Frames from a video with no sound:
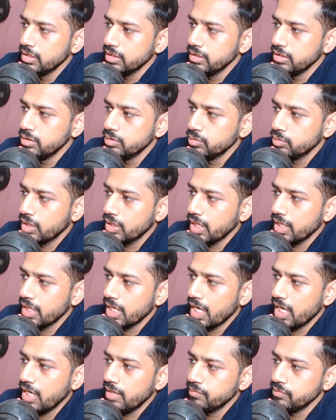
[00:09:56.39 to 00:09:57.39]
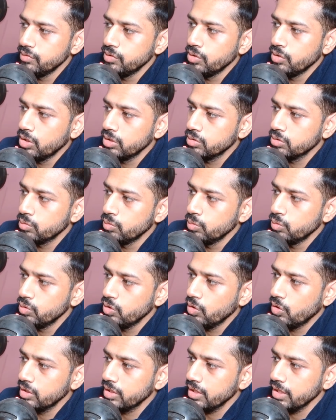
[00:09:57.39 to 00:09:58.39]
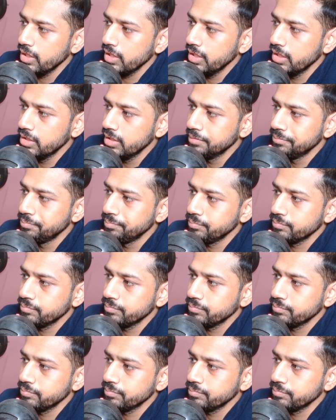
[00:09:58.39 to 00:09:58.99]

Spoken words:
you can have .co.in.